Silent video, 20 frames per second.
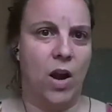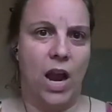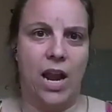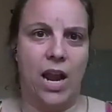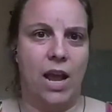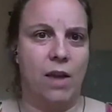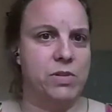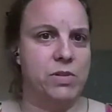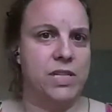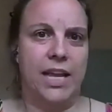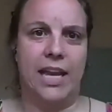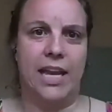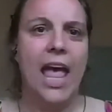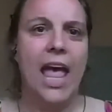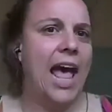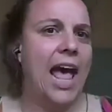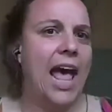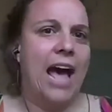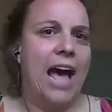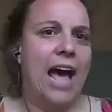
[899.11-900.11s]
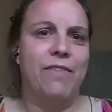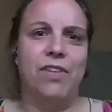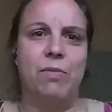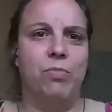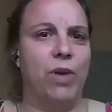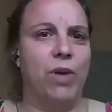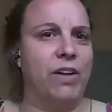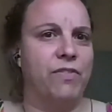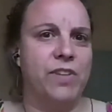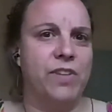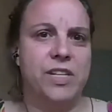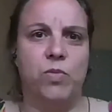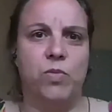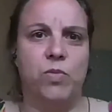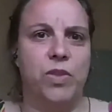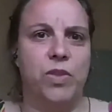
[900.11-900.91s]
and I was like having breakfast with a